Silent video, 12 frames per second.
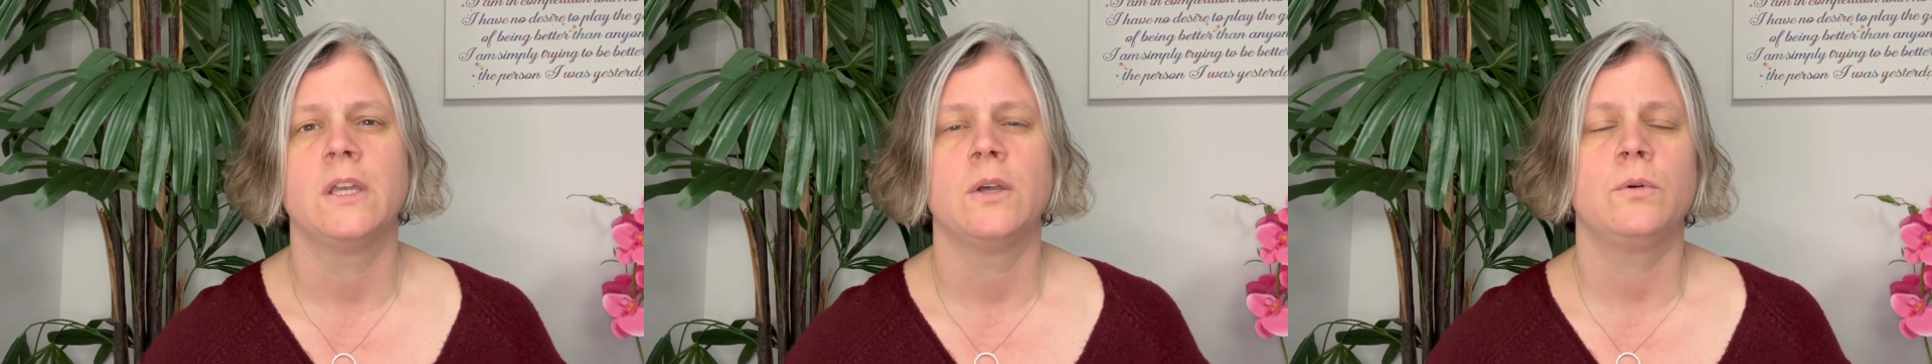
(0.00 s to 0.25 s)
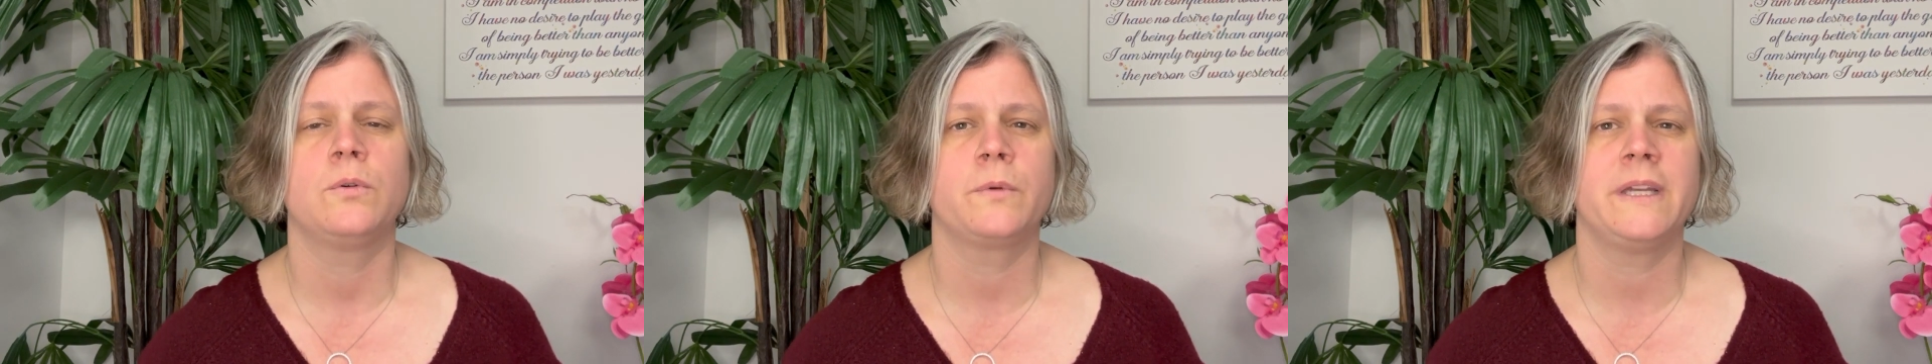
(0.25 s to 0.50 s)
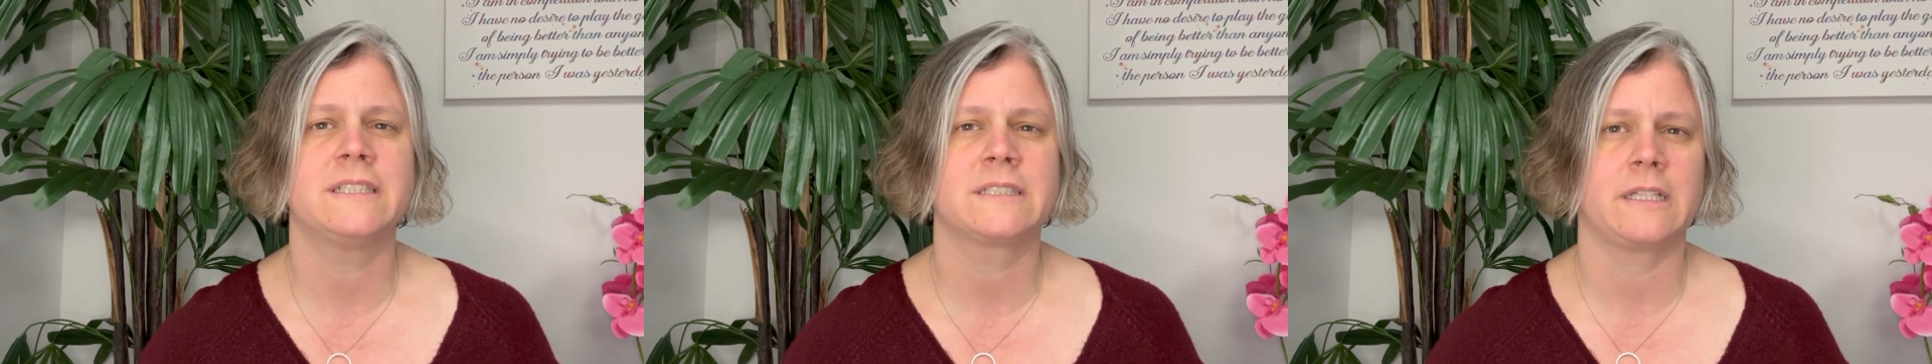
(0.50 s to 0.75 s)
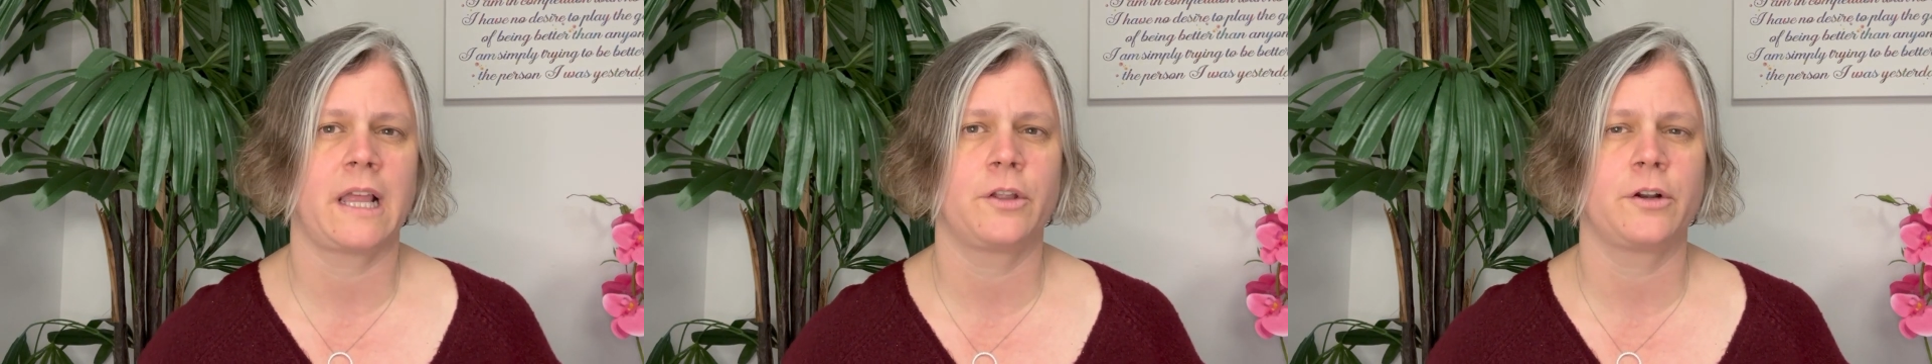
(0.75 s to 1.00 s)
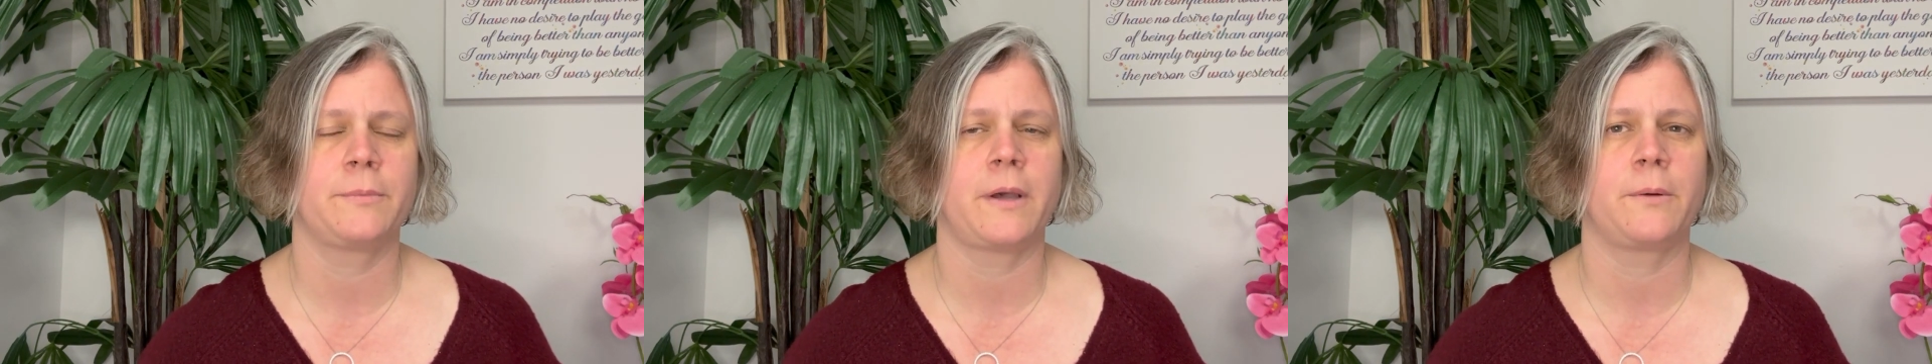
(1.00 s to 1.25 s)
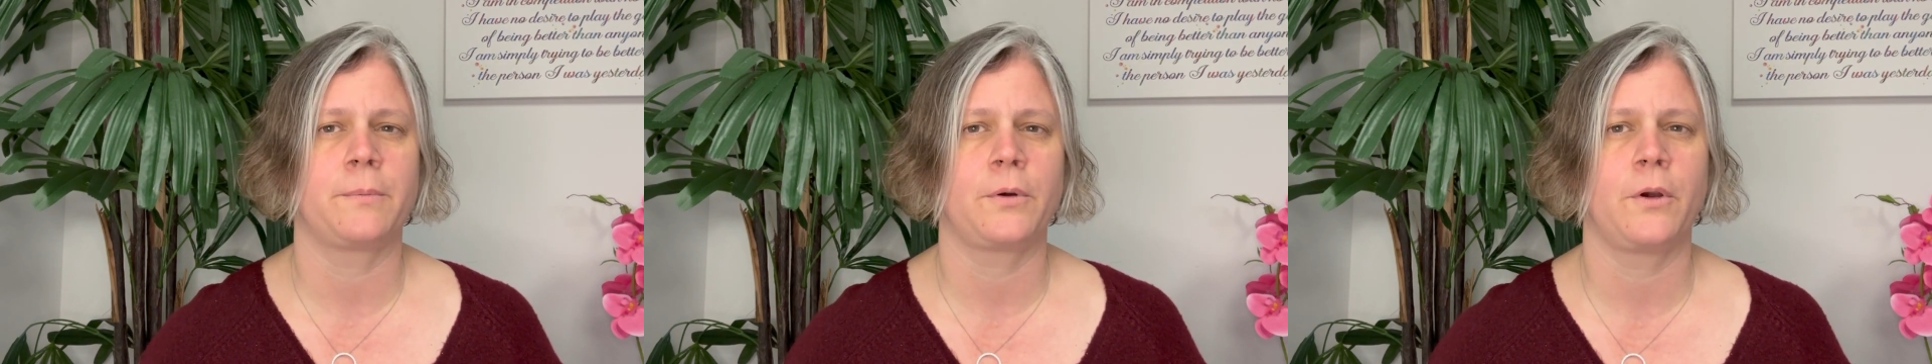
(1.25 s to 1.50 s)
Well, recently I learned
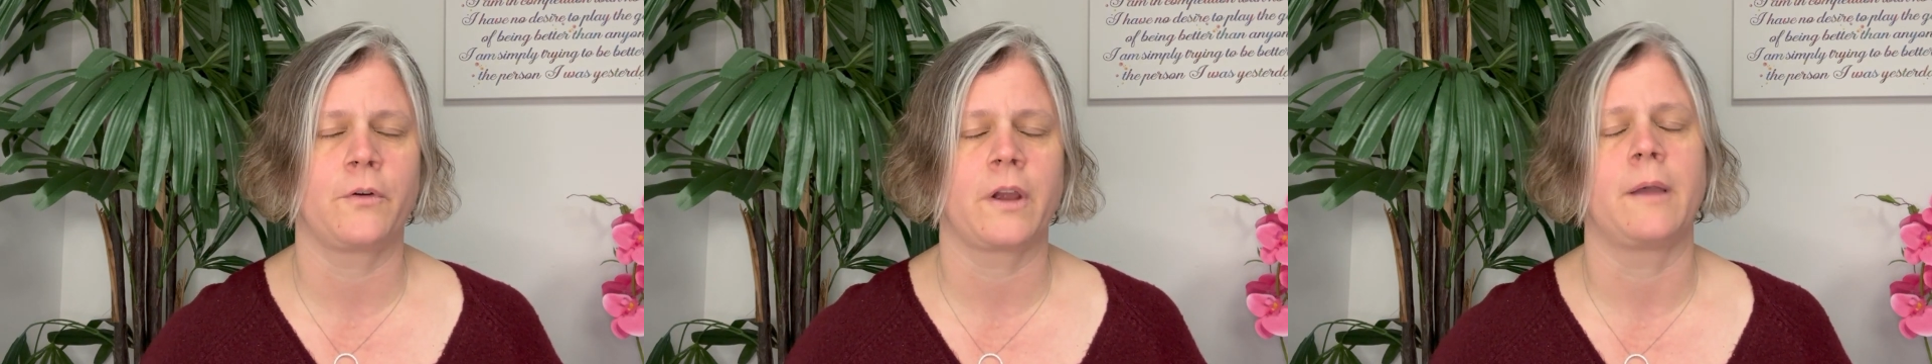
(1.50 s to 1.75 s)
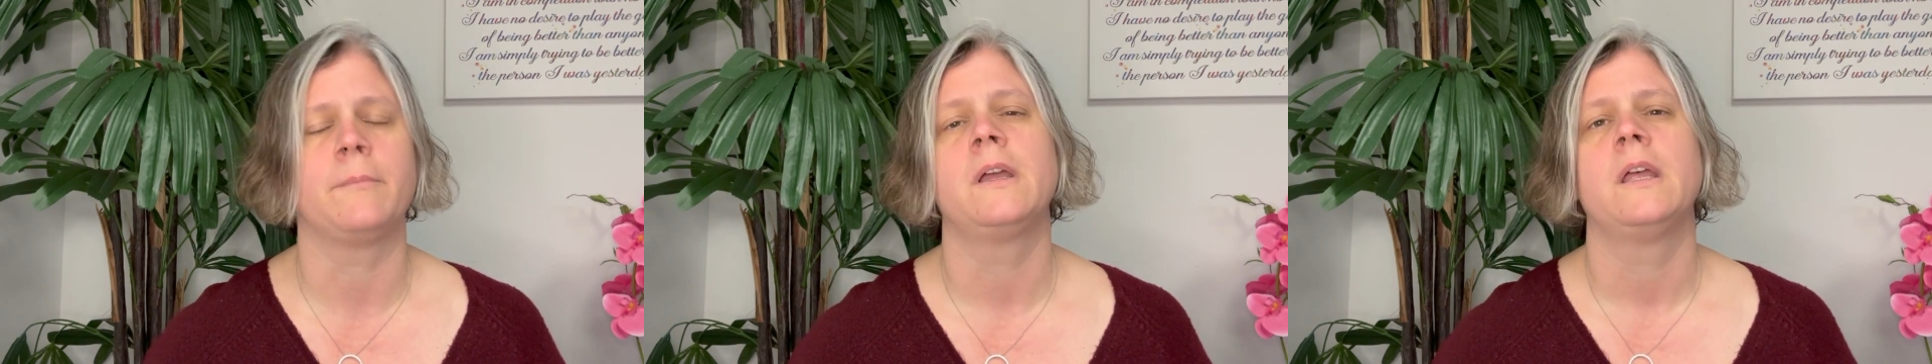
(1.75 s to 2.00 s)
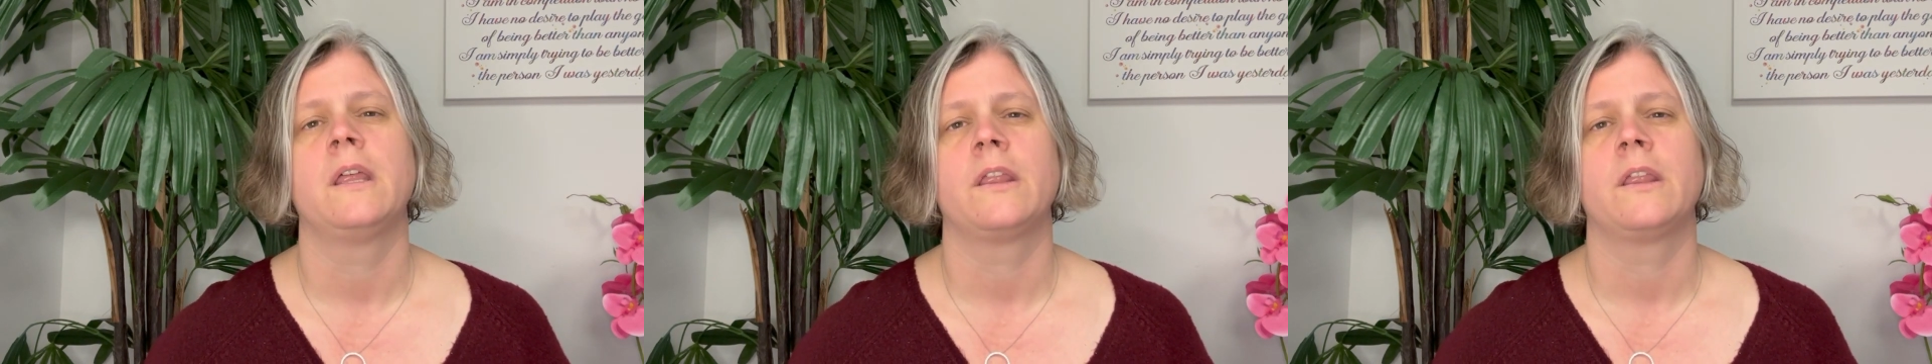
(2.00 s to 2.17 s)
about a program